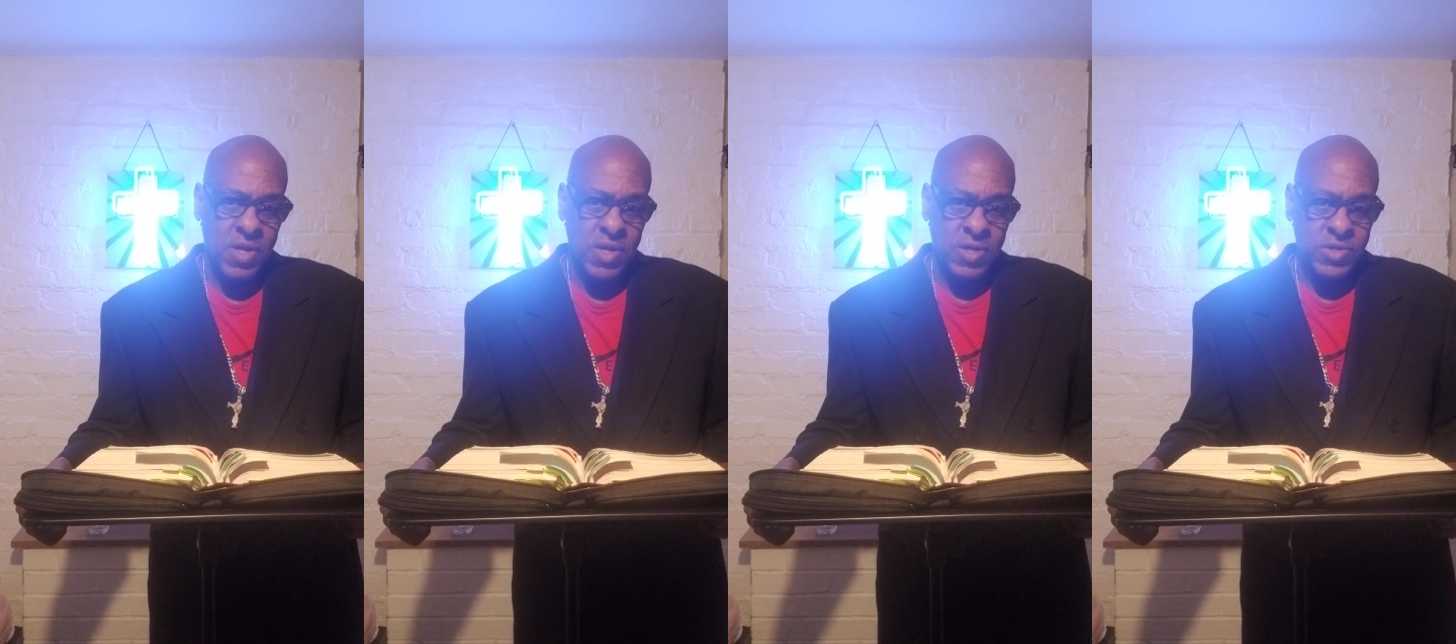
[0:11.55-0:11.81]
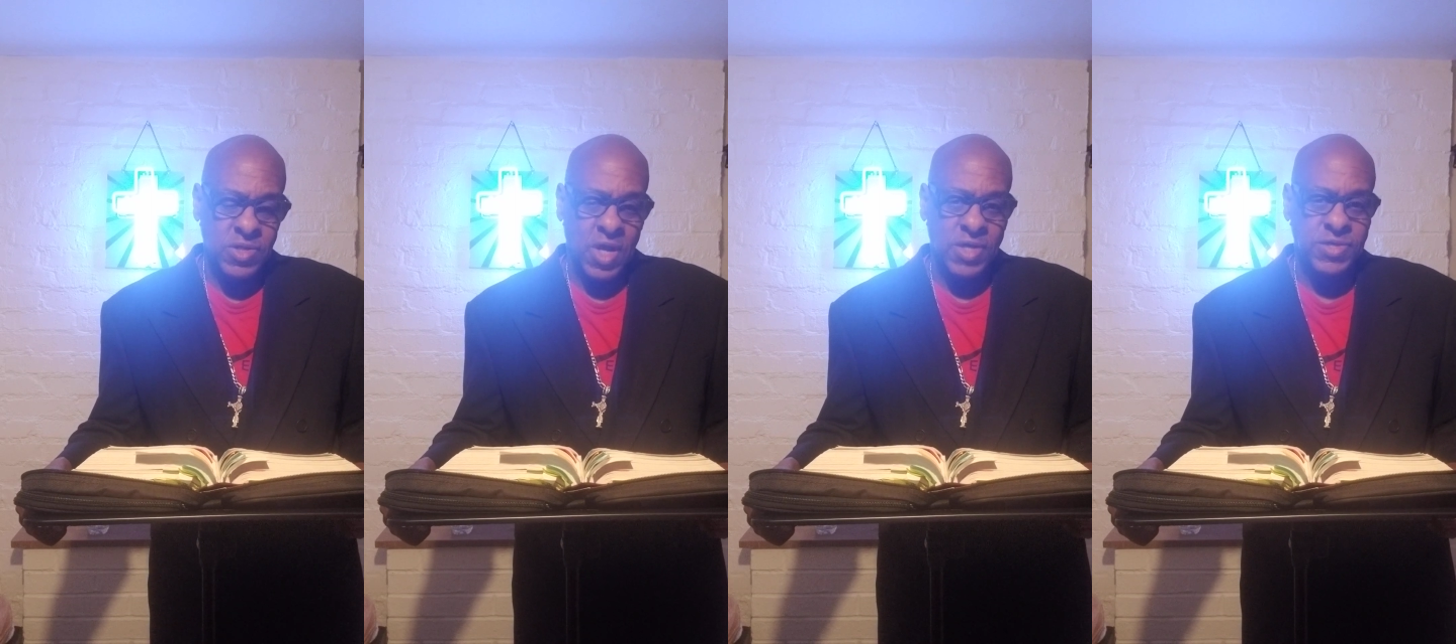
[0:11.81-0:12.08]

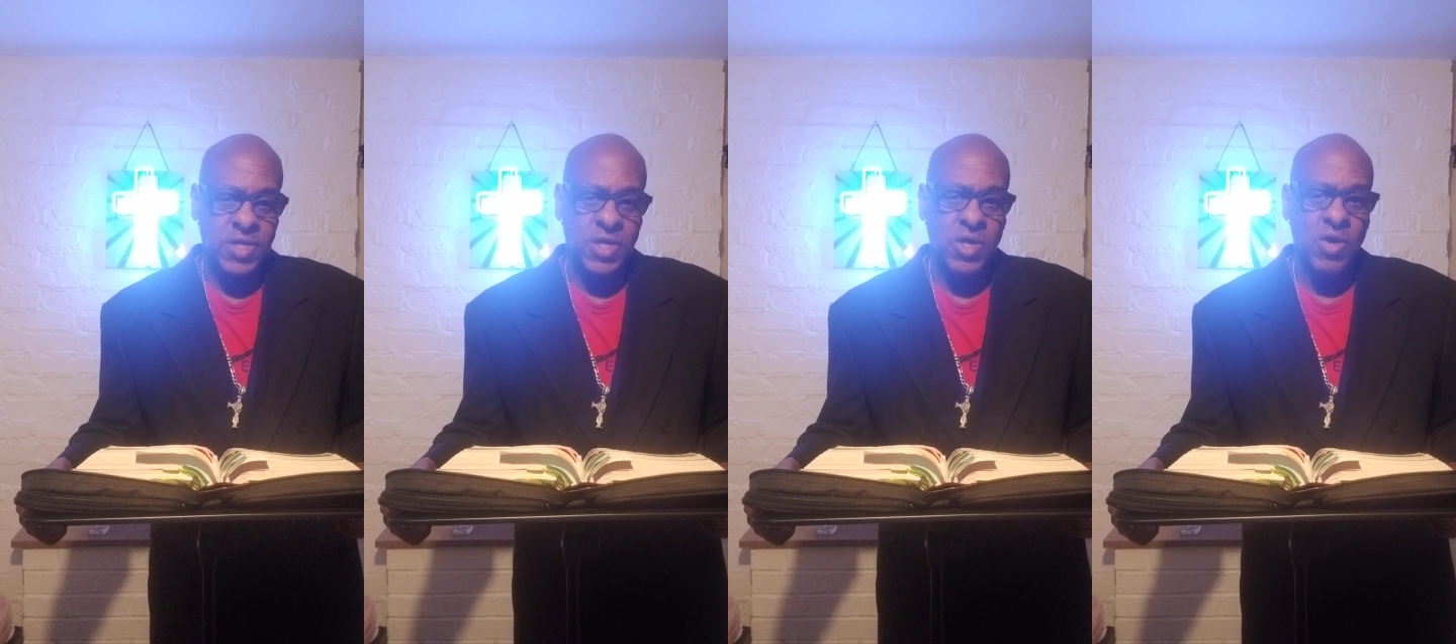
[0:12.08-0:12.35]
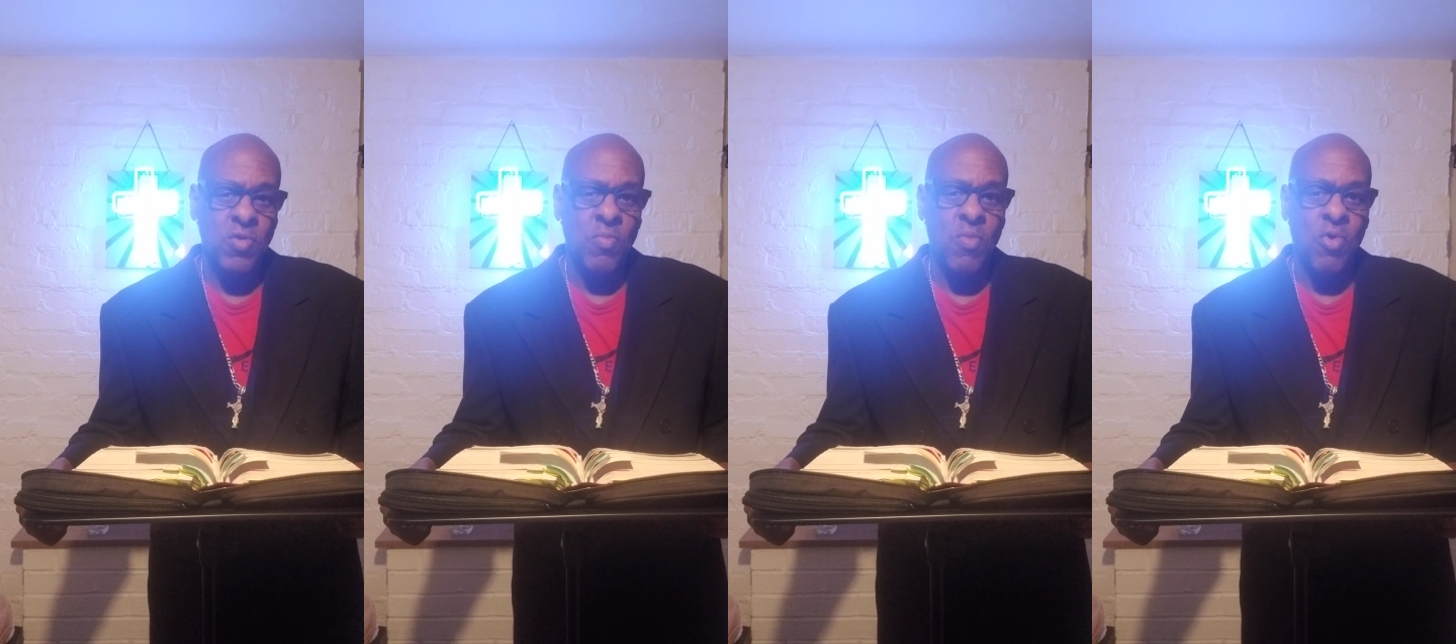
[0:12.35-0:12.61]
So I say
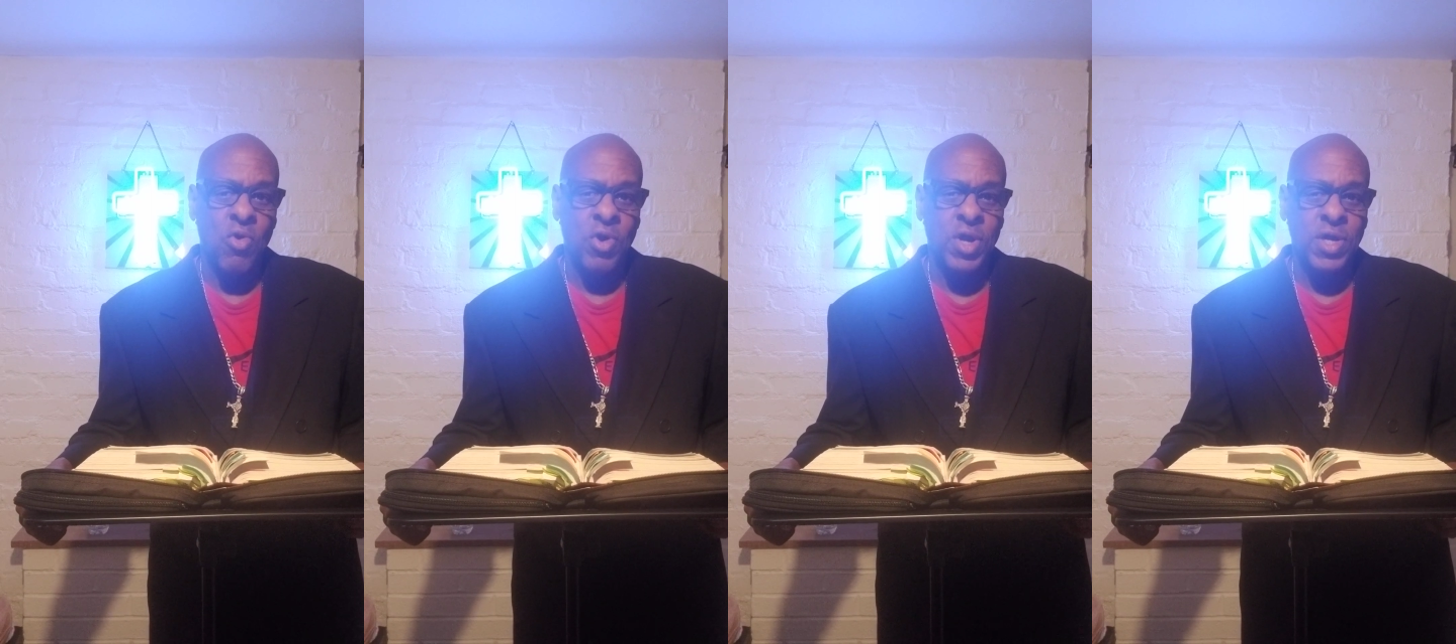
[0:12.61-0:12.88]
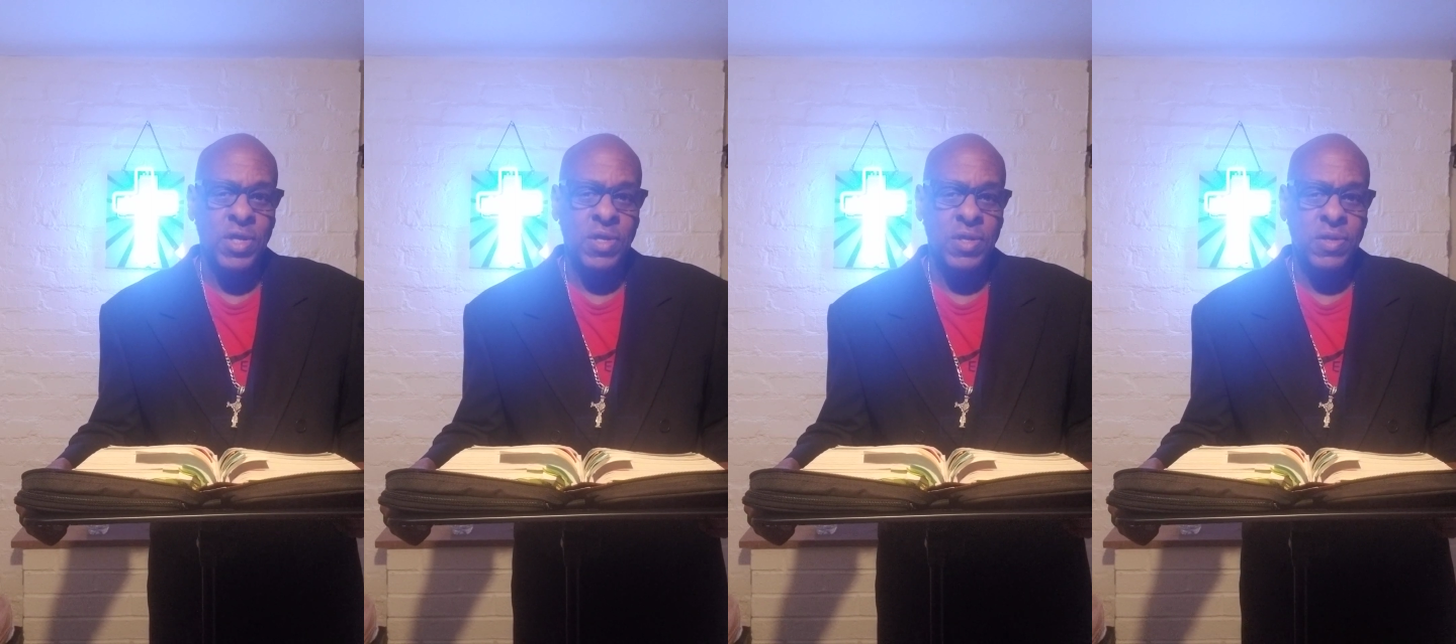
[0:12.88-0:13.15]
good
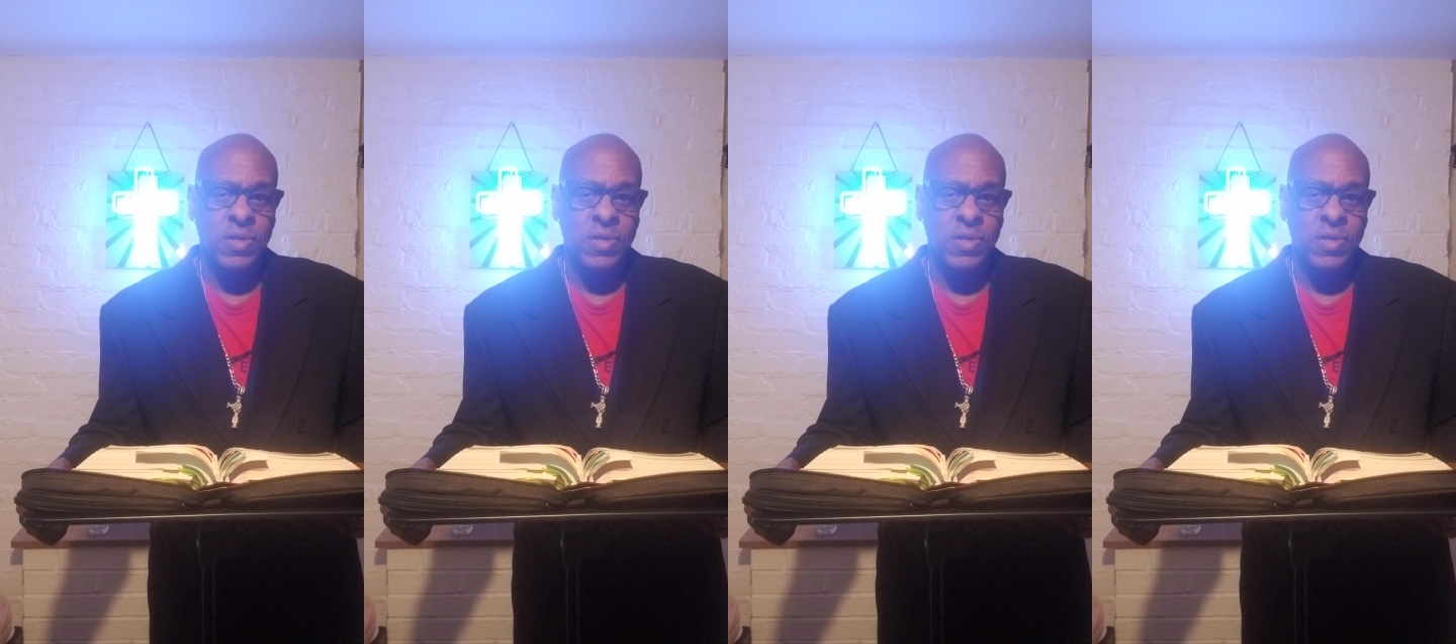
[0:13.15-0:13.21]
morning,